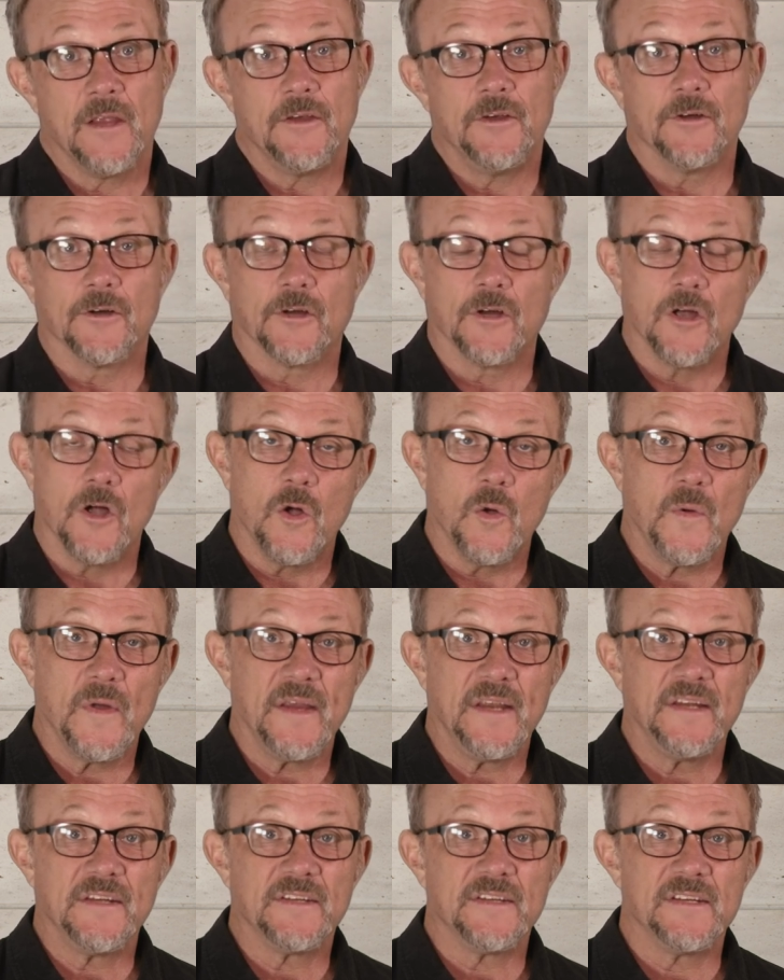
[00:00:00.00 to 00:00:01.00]
you're
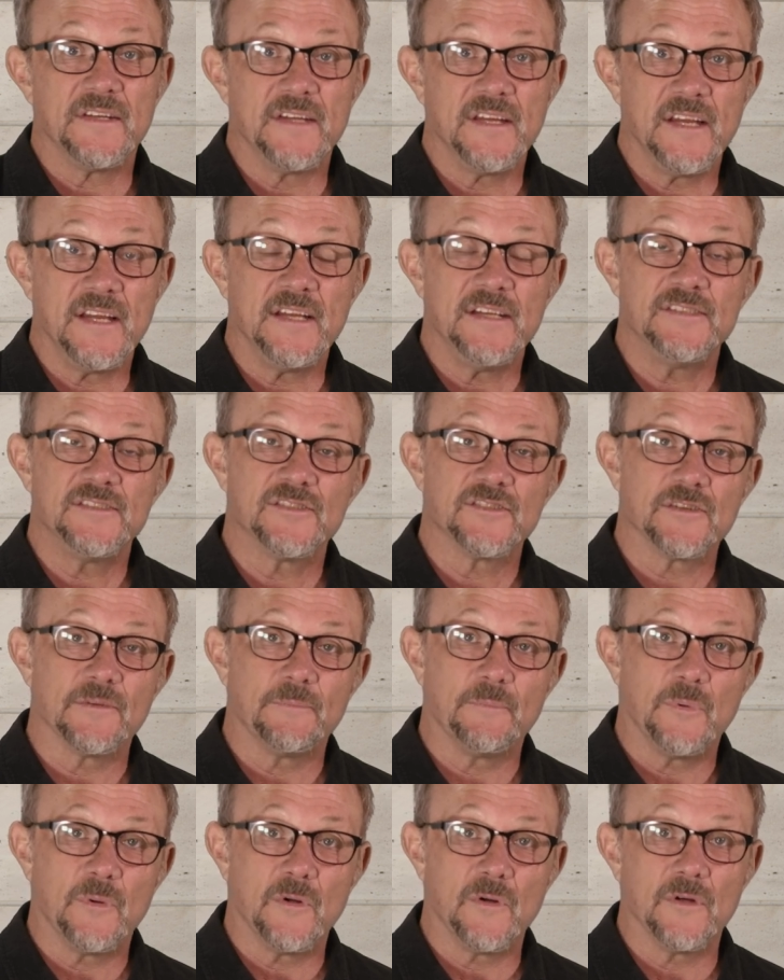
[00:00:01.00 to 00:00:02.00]
going to need
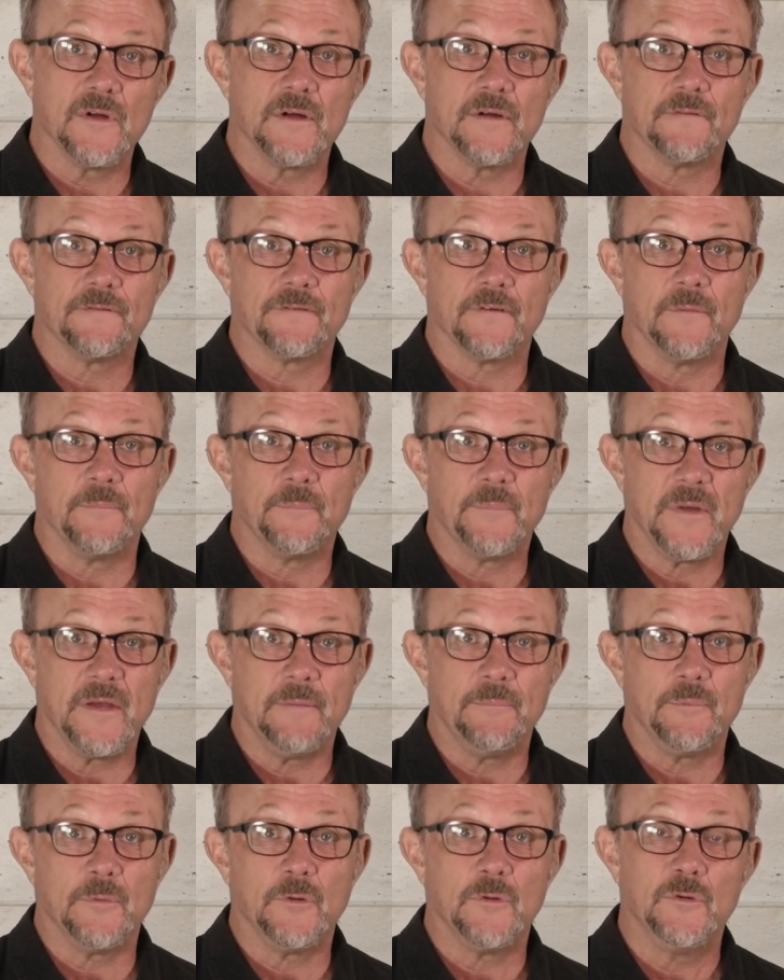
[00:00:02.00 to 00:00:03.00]
support from
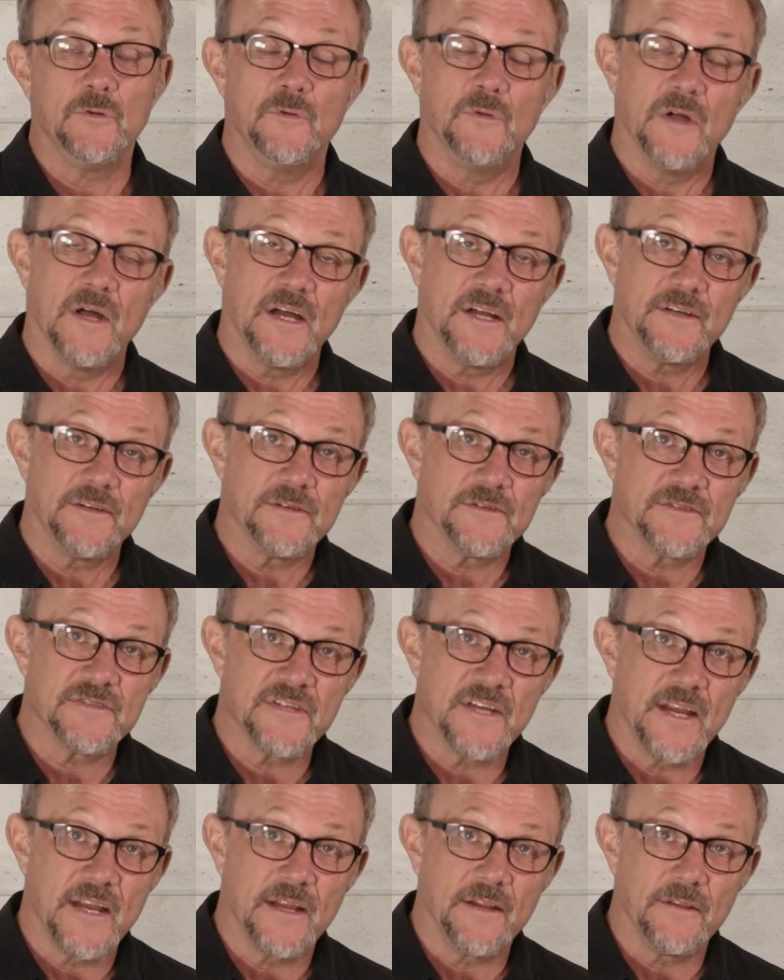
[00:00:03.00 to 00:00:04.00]
people who
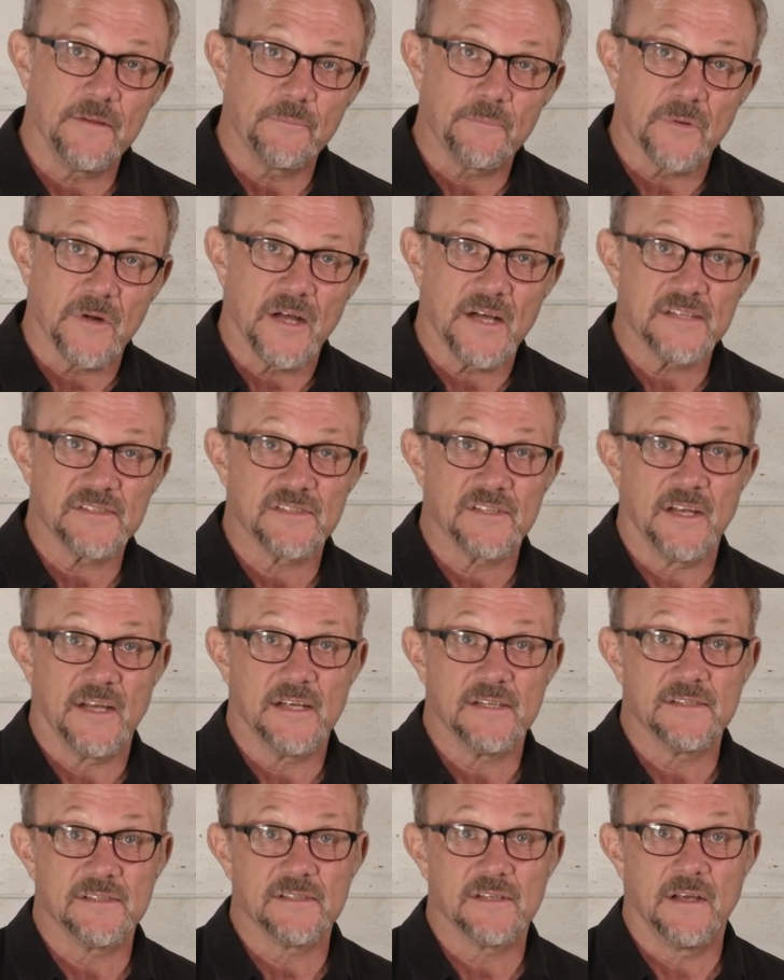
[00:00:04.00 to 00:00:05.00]
understand the
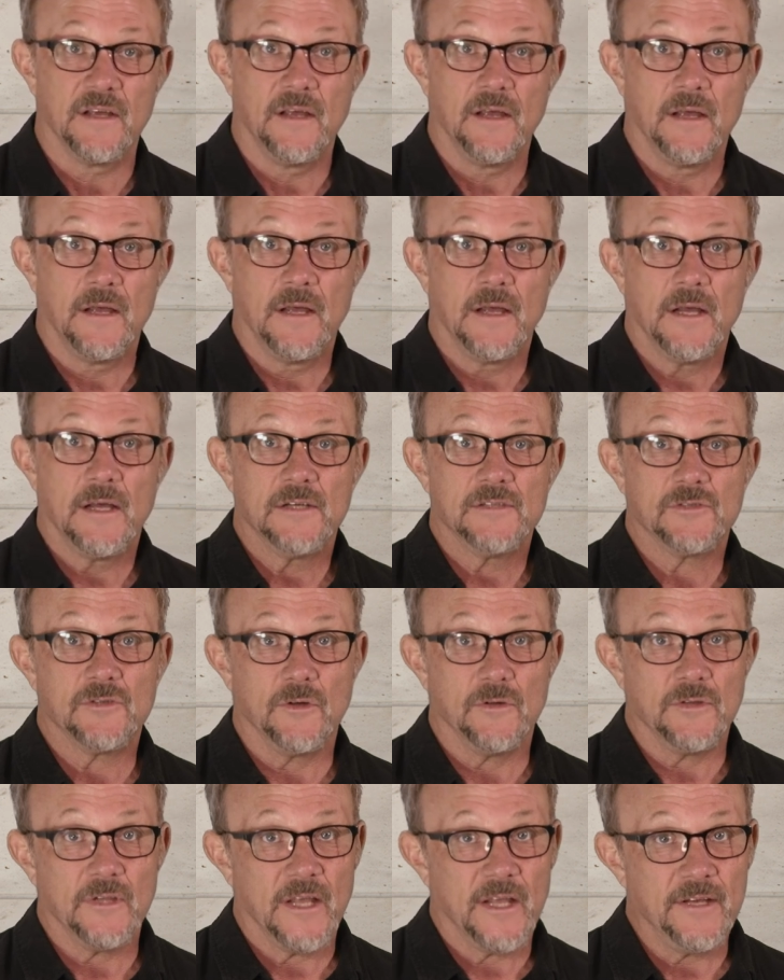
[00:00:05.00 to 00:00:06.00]
process.
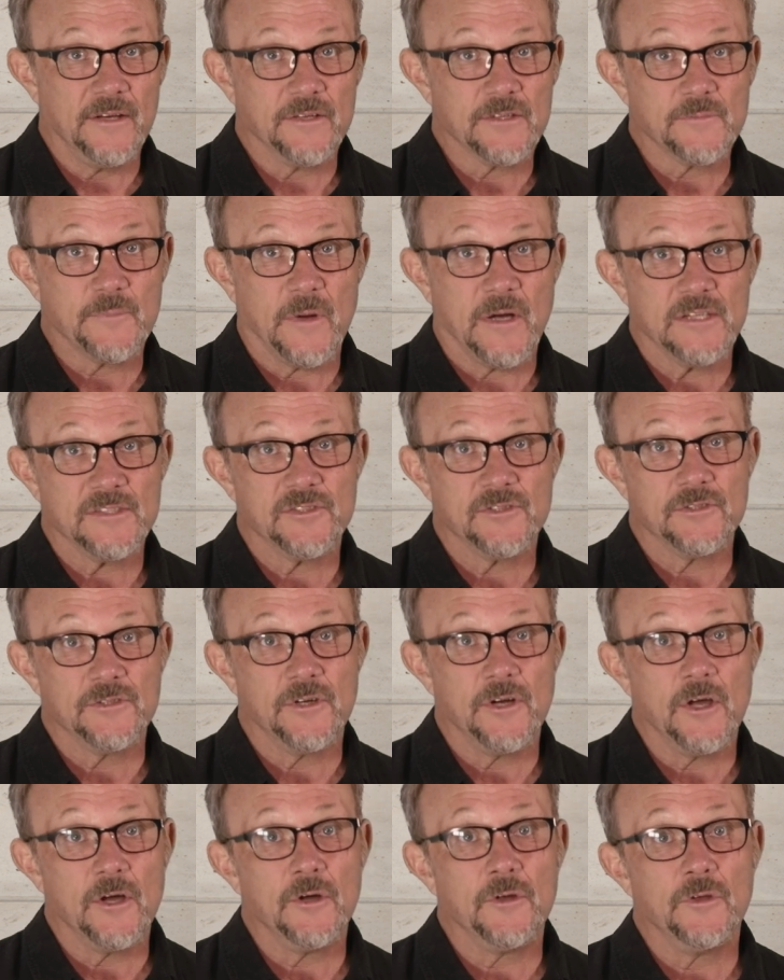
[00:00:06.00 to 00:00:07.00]
So let your sponsor
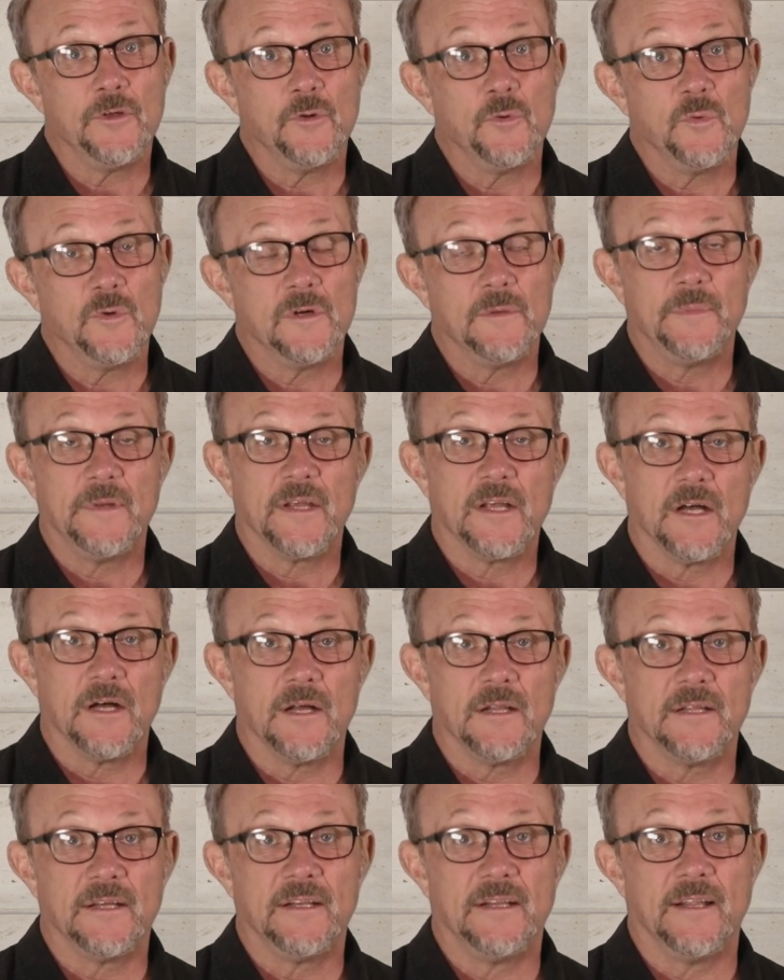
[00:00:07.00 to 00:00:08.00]
know you will be
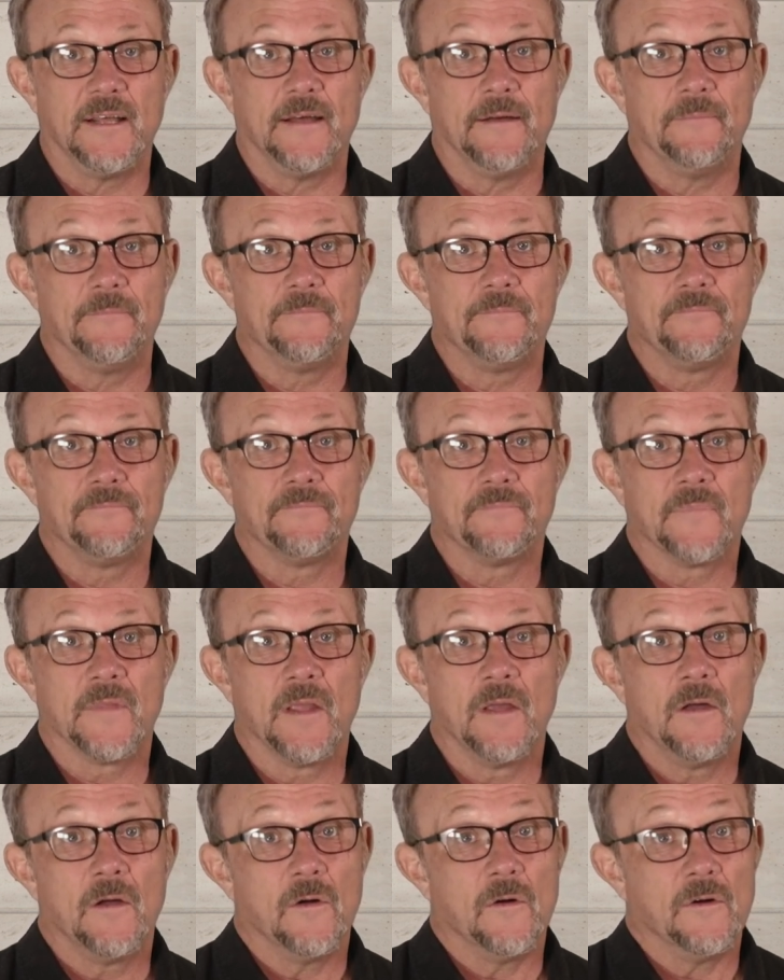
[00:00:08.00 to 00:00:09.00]
calling them,
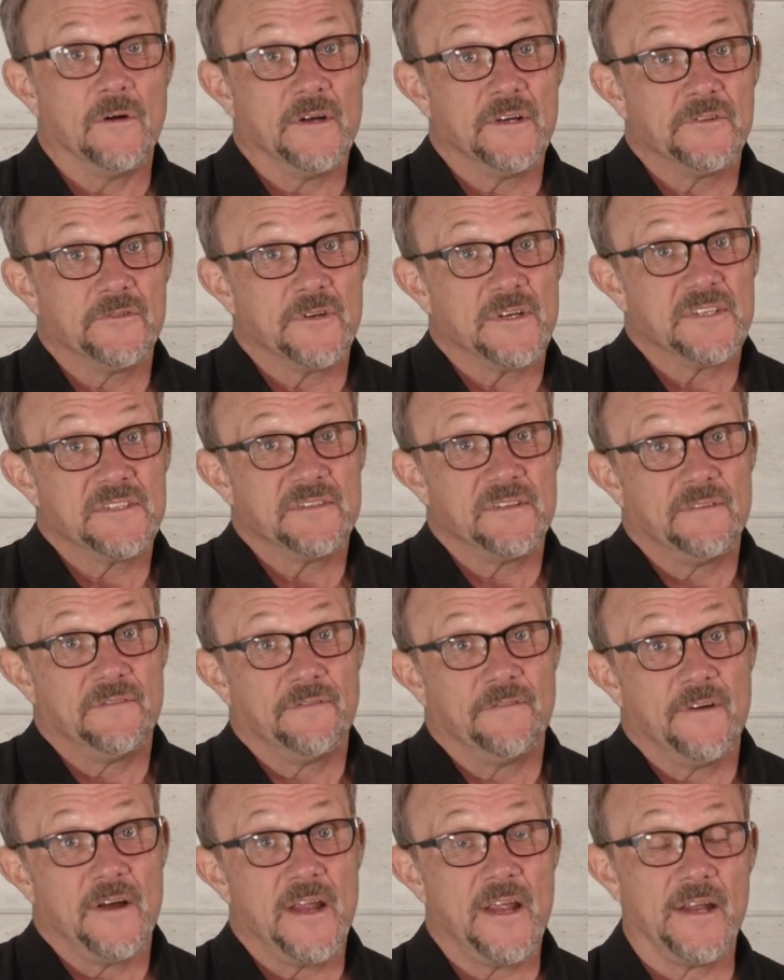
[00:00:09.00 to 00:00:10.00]
or a trusted
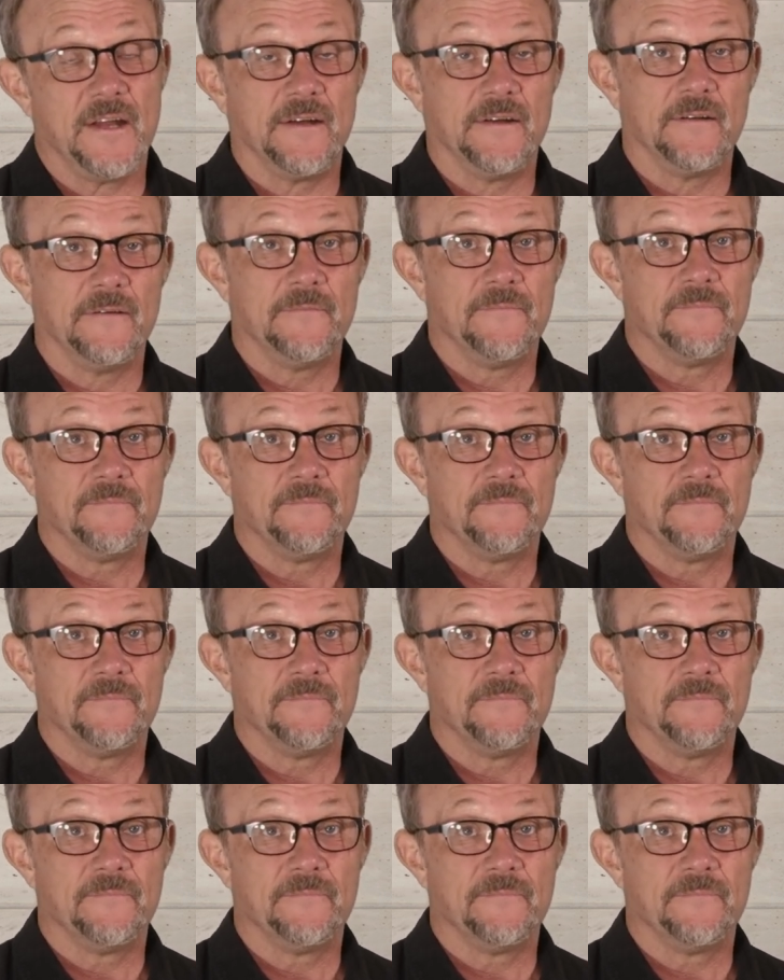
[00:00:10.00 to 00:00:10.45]
friend.